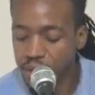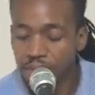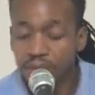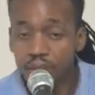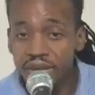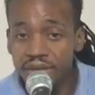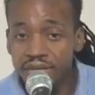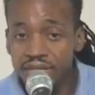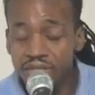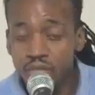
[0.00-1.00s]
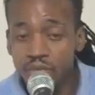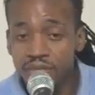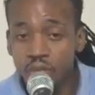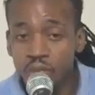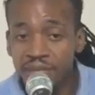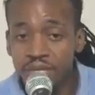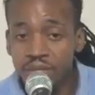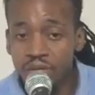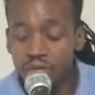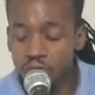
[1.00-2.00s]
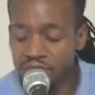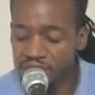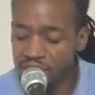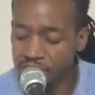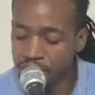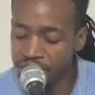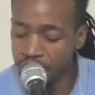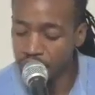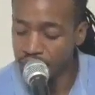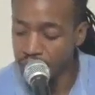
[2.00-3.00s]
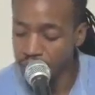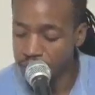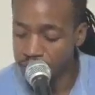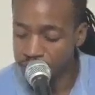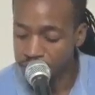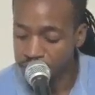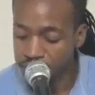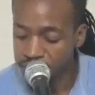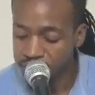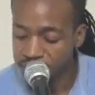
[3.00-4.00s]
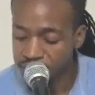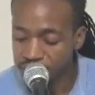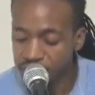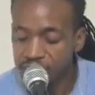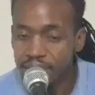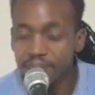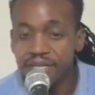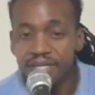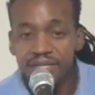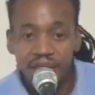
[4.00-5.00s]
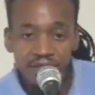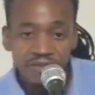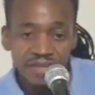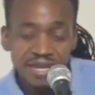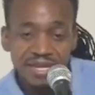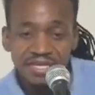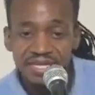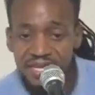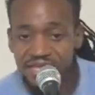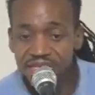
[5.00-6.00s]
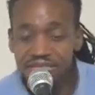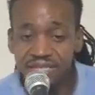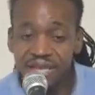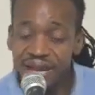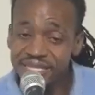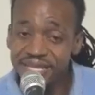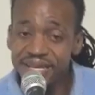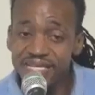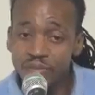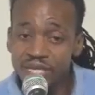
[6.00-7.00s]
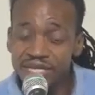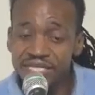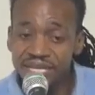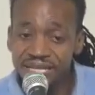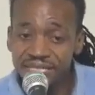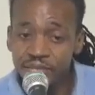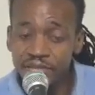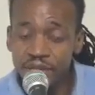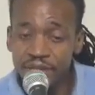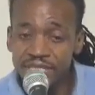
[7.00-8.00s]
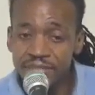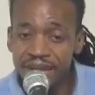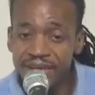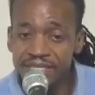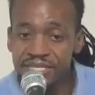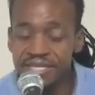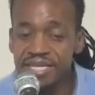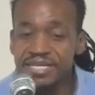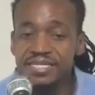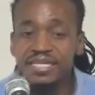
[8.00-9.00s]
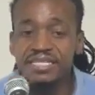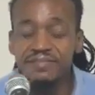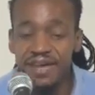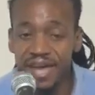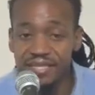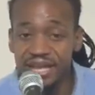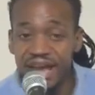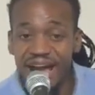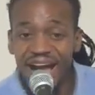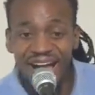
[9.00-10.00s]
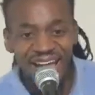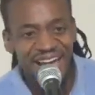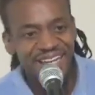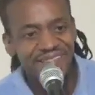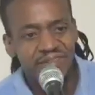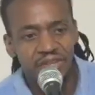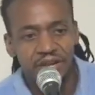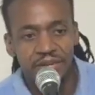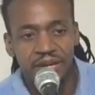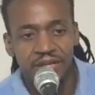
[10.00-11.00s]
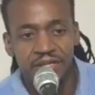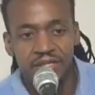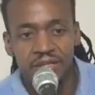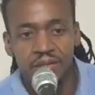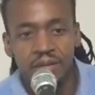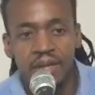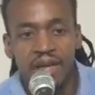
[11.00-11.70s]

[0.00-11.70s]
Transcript: But we can assume that the women knew each other pretty well but another thing that tends not to get as much attention when we talk about this passage is this fact that I hadn't even thought about until